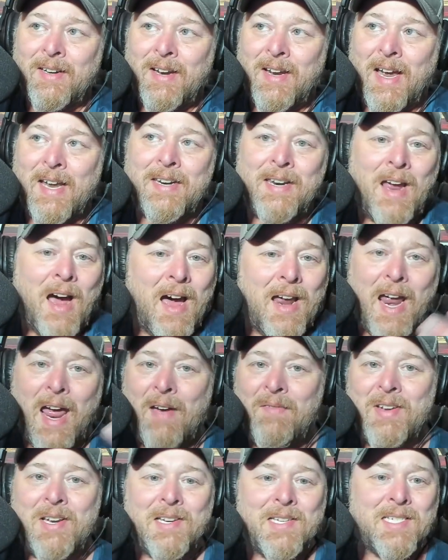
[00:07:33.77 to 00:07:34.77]
and not
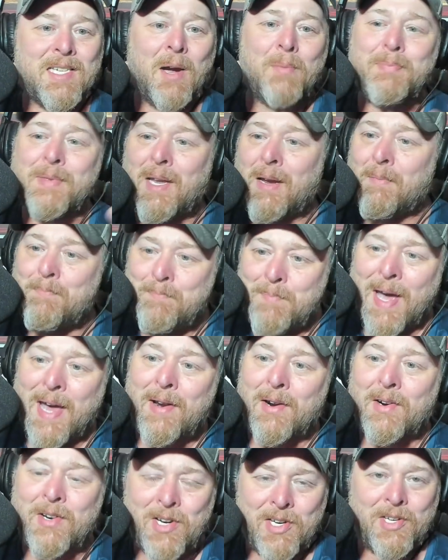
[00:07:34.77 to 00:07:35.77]
having something
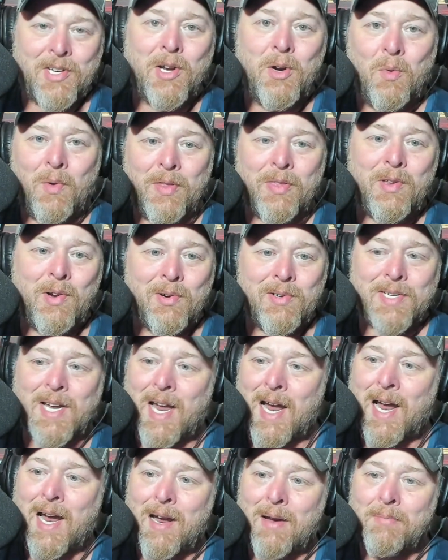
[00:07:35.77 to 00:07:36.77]
better to do with your
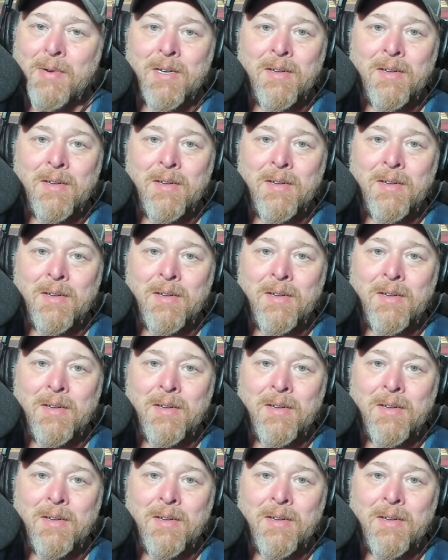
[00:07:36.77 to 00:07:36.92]
time.